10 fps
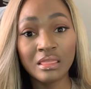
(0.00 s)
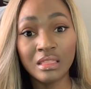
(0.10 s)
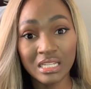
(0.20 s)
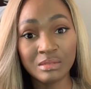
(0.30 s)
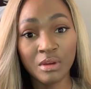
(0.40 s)

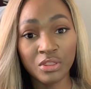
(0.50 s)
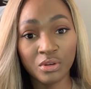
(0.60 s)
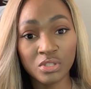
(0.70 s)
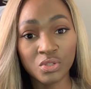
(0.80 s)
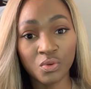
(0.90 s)
that's my
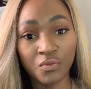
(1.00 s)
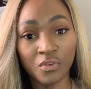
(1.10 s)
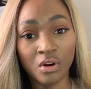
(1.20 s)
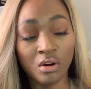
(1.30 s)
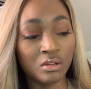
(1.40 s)
thoughts so
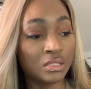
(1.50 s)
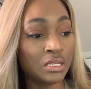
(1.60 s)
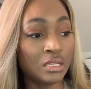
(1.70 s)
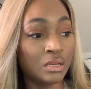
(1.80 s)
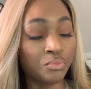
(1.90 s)
far on
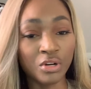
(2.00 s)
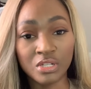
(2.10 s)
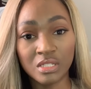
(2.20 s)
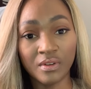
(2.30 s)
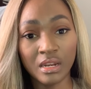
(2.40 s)
the
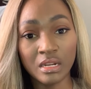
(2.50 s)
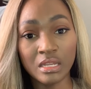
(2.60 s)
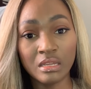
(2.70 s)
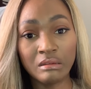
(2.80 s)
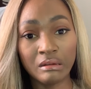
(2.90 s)
Impressions
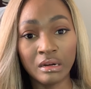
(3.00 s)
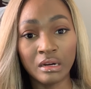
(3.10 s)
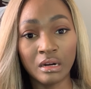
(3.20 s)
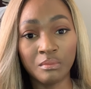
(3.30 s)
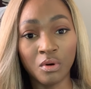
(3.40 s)
vanity,
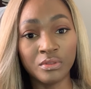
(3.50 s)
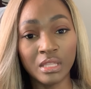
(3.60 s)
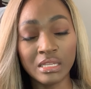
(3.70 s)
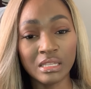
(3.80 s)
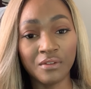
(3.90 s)
on
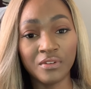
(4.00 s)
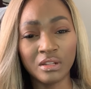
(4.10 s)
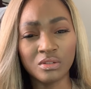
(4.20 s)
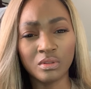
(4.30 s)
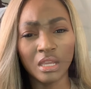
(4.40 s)
things I
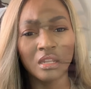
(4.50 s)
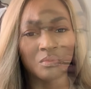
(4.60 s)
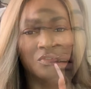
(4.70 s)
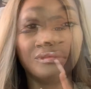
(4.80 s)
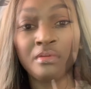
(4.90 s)
feel as though they can
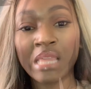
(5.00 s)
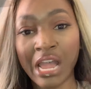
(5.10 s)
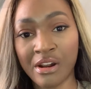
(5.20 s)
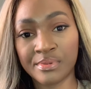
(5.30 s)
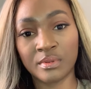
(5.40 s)
improve on.
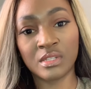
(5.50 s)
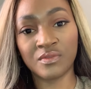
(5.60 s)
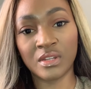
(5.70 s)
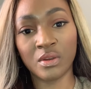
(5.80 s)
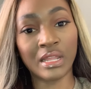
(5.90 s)
That wraps up this
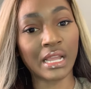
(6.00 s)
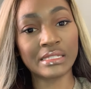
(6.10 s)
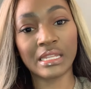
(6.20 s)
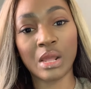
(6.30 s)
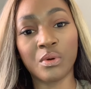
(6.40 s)
video. Like I
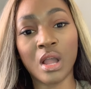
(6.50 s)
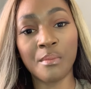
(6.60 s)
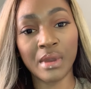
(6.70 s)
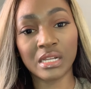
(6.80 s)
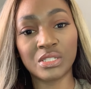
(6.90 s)
said, I will
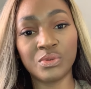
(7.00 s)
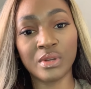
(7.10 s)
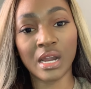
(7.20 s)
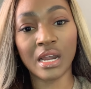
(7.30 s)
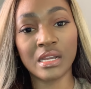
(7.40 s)
come back to you
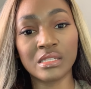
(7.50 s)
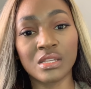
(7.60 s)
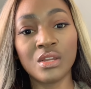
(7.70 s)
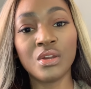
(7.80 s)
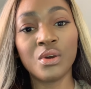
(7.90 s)
guys
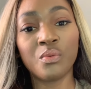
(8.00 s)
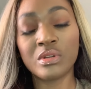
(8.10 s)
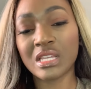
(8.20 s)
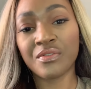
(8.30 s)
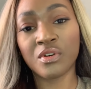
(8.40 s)

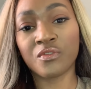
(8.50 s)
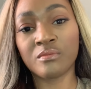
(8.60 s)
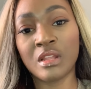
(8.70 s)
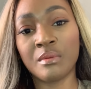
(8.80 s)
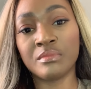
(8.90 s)
once I've heard
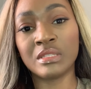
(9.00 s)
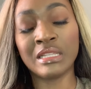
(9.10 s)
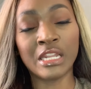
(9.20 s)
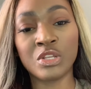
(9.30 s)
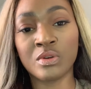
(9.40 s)
from them,
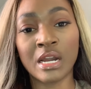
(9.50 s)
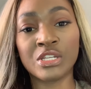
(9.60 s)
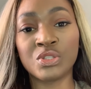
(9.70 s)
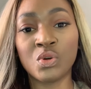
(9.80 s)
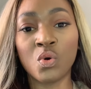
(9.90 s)
letting you
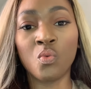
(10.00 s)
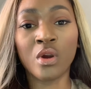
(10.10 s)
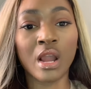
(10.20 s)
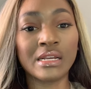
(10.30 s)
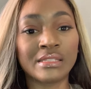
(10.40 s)
guys know
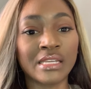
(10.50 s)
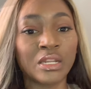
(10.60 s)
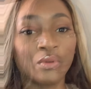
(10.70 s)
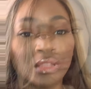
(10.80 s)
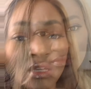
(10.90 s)
where I
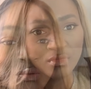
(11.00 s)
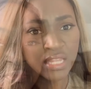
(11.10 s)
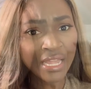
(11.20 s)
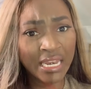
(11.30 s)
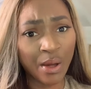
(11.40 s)
stand with it.
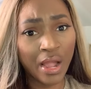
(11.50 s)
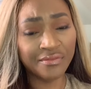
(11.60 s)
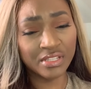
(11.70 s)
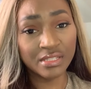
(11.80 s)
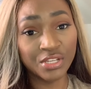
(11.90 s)
And now I have
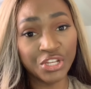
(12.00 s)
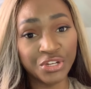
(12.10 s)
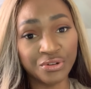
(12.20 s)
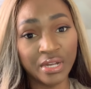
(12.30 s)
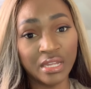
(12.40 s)
to sit
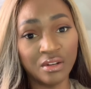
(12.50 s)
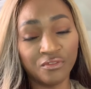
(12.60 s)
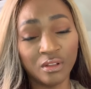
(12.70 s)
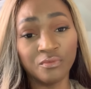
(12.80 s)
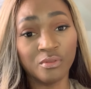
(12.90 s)
here and
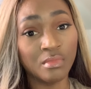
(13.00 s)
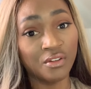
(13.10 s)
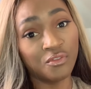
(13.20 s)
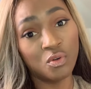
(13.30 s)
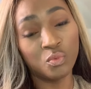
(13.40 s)
film from my
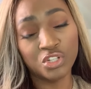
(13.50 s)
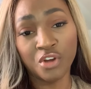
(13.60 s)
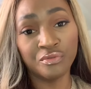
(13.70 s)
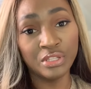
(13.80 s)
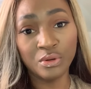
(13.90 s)
phone, which I
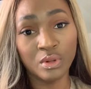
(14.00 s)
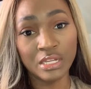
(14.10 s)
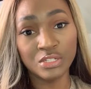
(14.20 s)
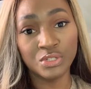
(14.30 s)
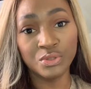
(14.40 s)
really don't like
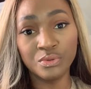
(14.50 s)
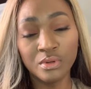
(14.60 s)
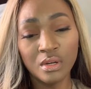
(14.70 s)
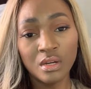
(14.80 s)
to do.